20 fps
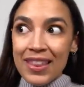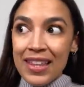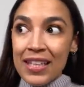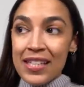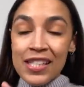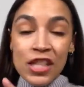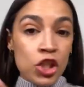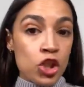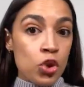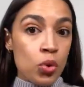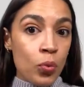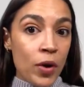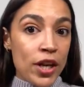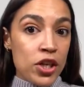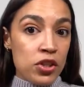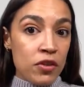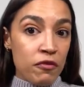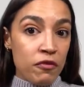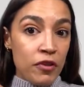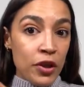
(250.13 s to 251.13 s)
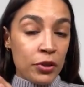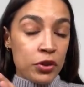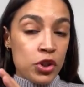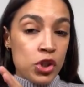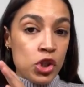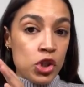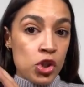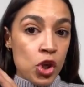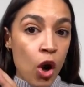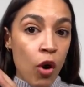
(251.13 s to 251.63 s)
the situation
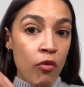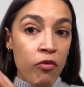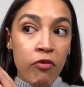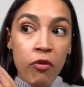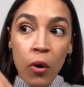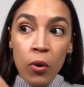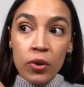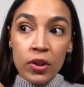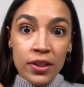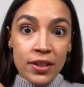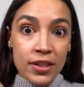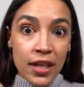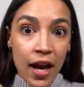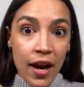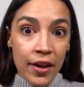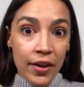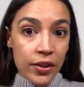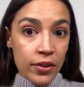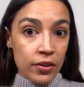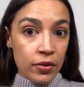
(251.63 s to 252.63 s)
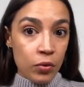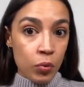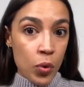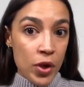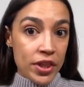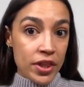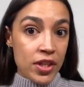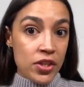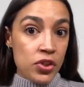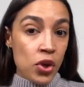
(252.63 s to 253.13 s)
felt so volatile
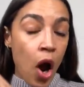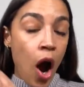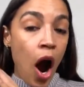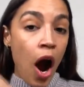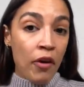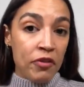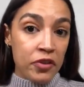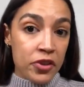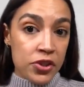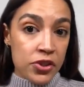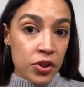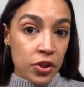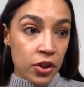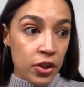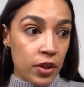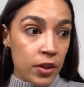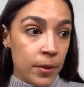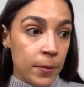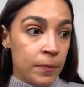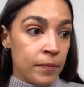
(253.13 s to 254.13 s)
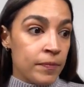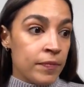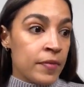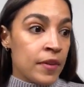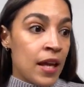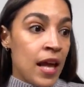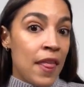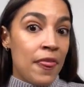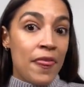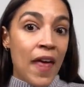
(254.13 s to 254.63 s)
with this officer
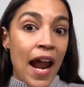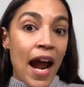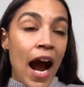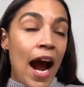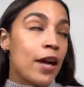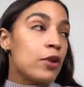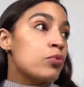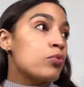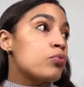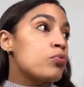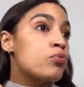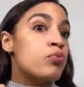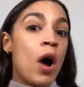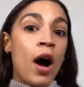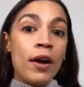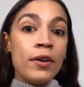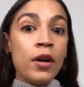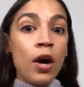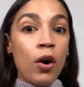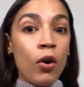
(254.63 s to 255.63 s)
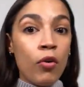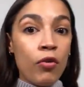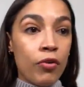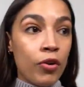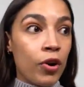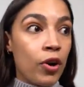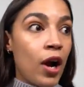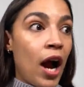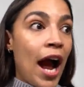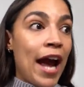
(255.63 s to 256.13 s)
that I run
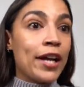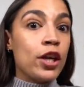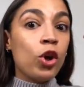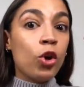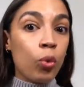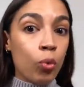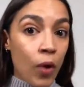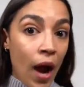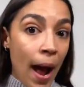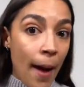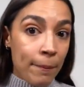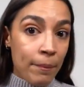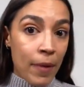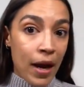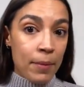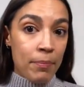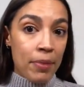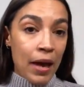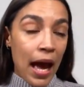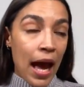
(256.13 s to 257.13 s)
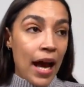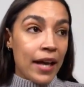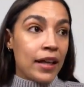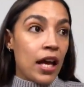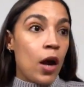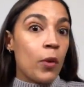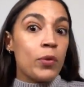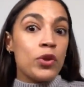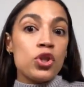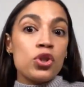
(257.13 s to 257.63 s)
over, I grab my
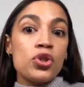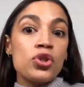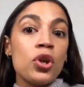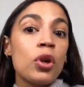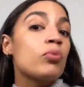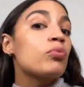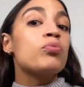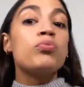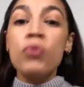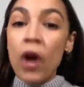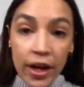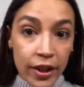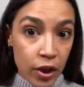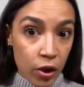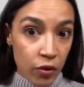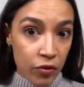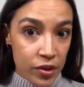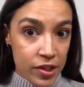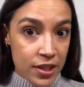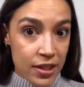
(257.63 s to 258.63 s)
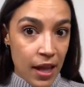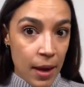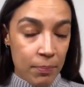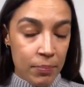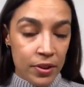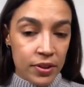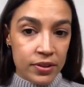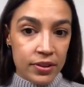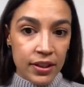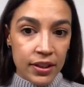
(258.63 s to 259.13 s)
bag, and we just start running over to
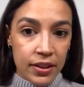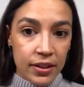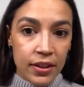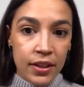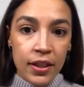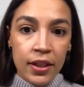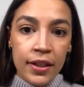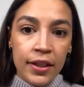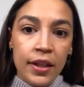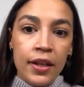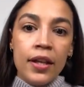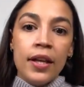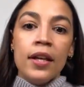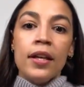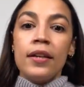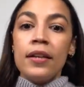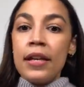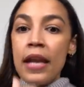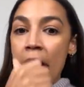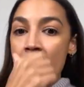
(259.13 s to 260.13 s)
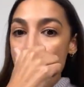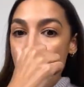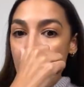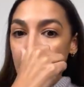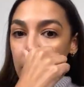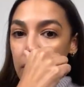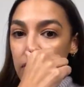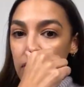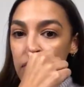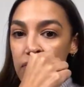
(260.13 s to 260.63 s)
that building.
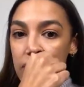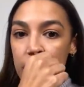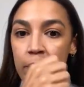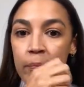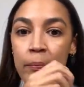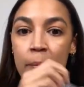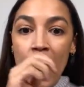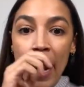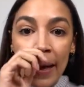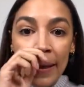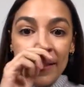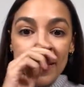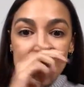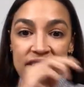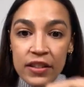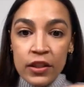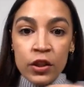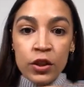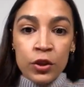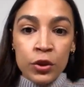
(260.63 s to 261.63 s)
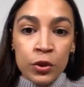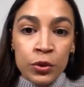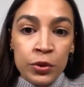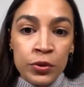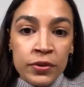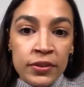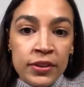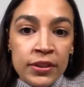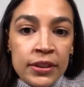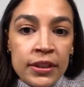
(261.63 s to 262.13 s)
Now, mind
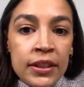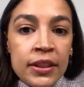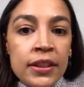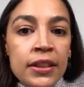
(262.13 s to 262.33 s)
you,